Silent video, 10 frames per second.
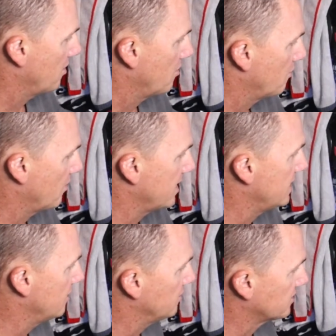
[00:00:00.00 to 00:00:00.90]
right
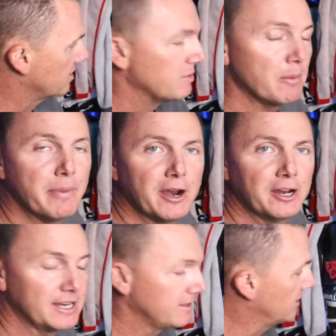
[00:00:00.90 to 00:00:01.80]
here. There's going to be a
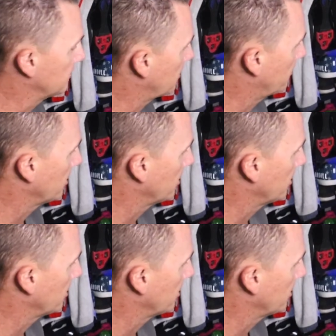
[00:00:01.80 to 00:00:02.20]
bearing in there. So I put a